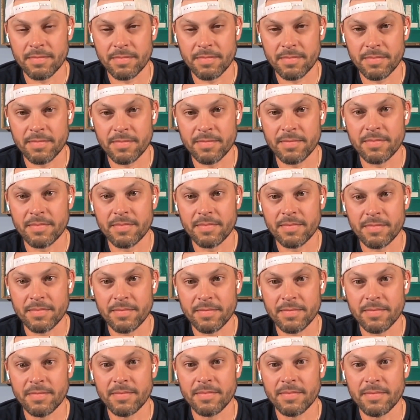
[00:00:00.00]

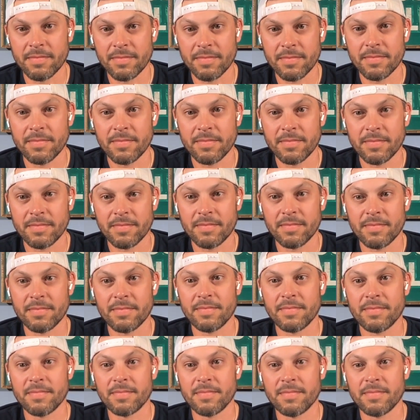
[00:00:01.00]

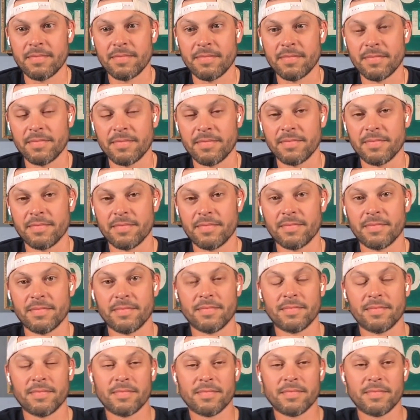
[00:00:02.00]

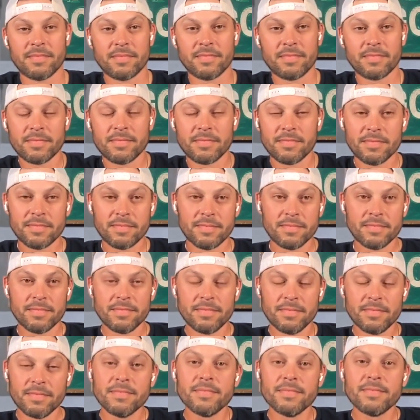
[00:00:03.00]

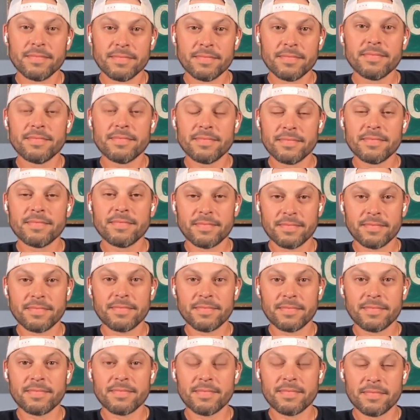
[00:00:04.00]

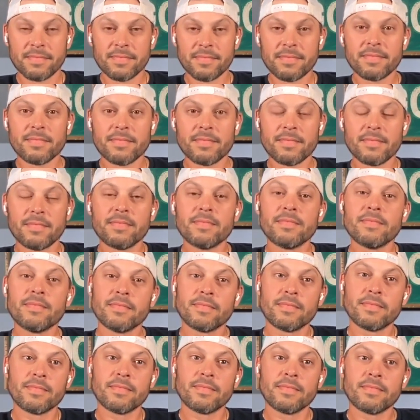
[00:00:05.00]

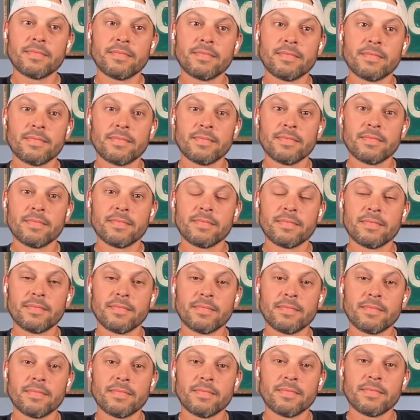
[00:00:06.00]

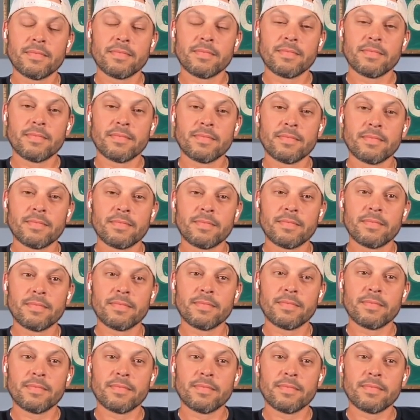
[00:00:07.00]
The person shown says nothing.